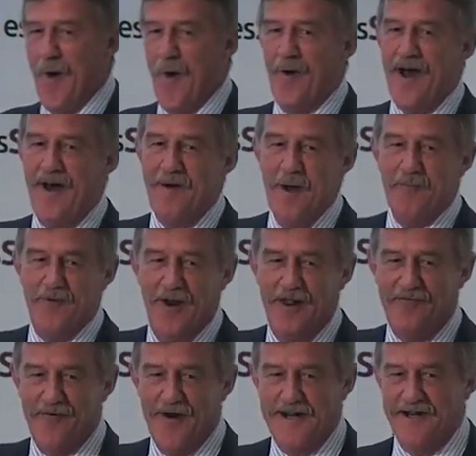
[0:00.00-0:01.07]
or
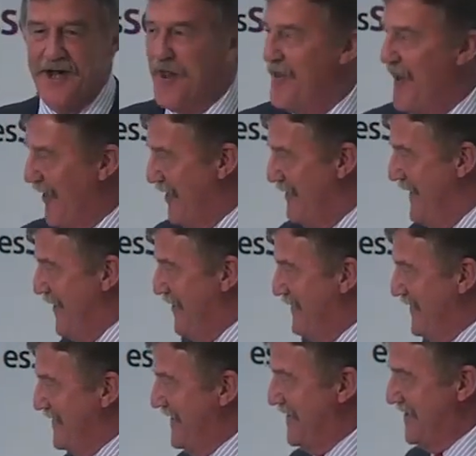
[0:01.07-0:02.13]
proliferating another
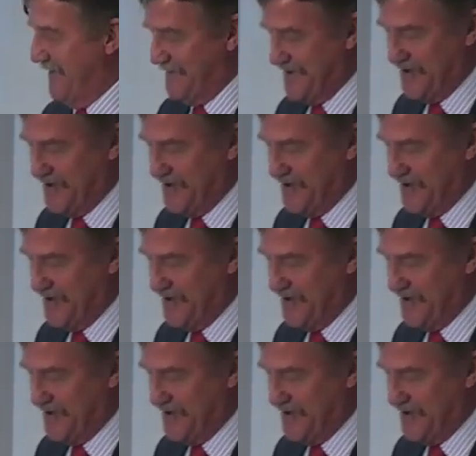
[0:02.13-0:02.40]
measurement system,